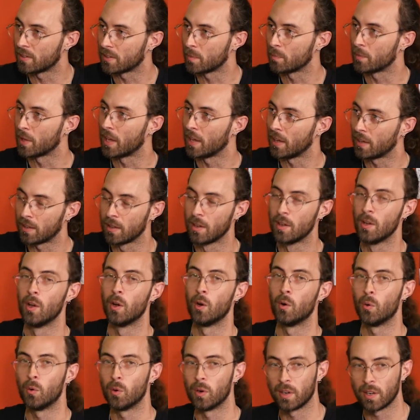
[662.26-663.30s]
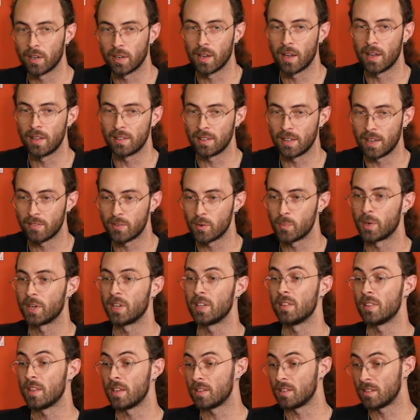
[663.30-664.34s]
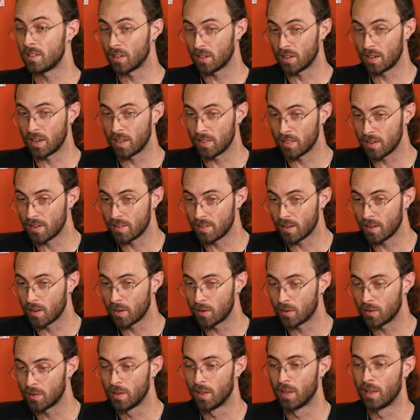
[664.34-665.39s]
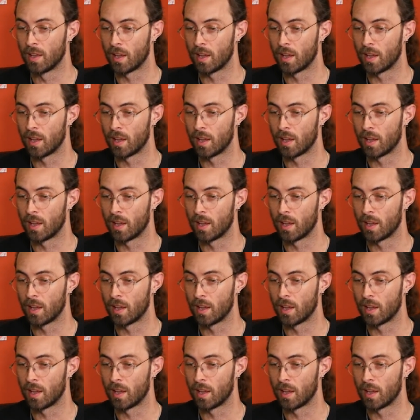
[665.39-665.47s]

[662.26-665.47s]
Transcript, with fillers: I'm like organizing everybody, and then during the show,